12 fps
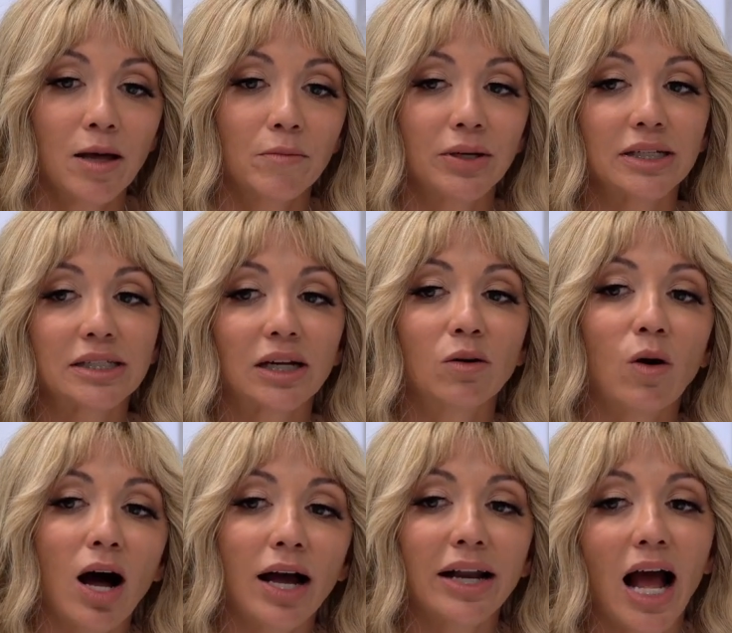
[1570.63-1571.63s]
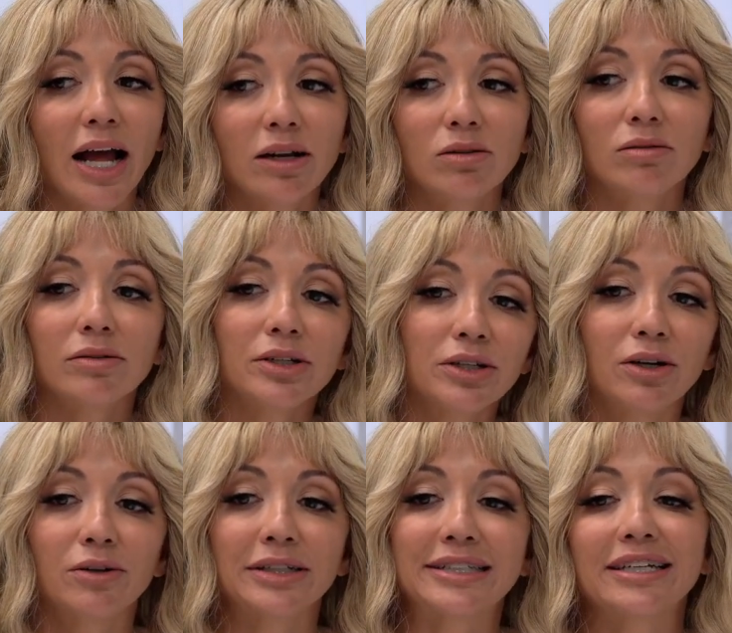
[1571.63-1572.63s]
But he's like, well, I don't,
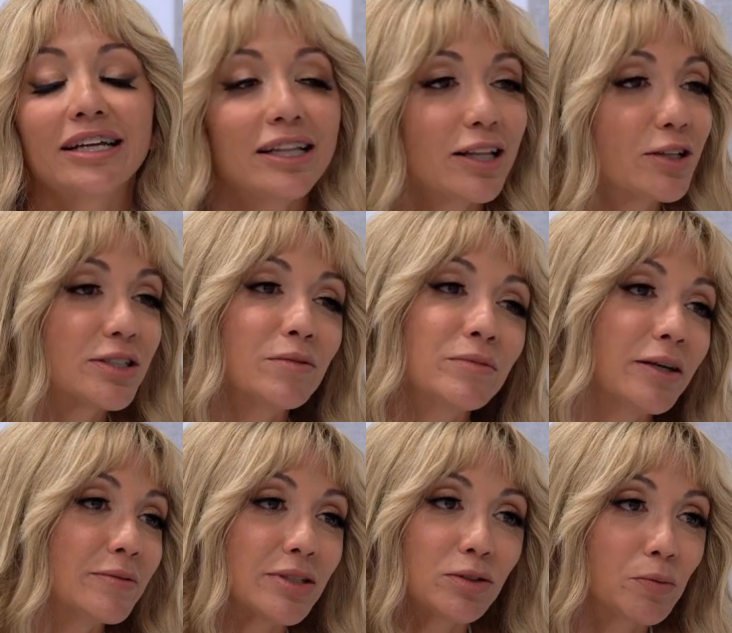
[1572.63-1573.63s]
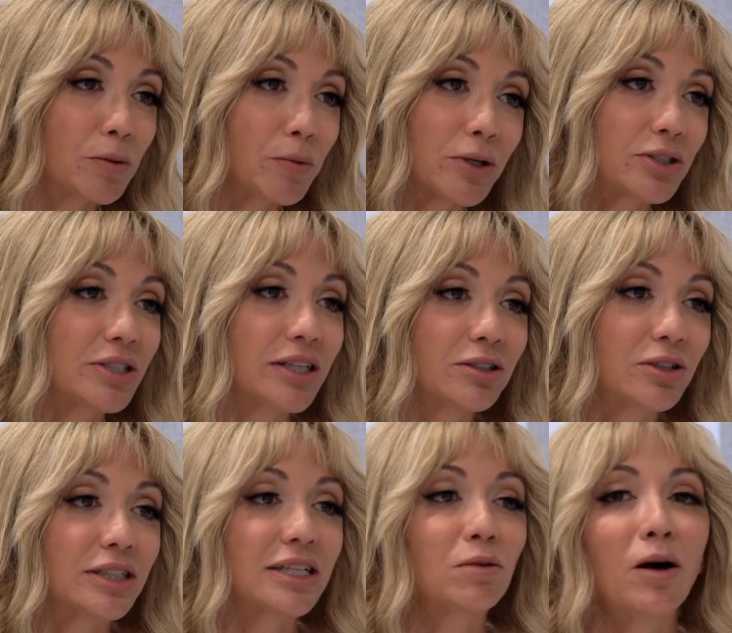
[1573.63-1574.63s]
he's like, and sometimes people are just
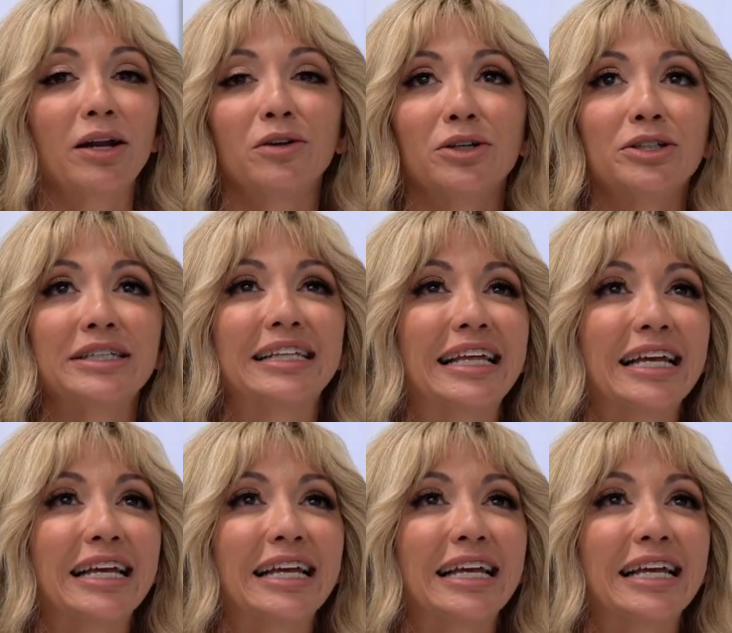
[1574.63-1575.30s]
ignorant. He's like, well, I don't understand.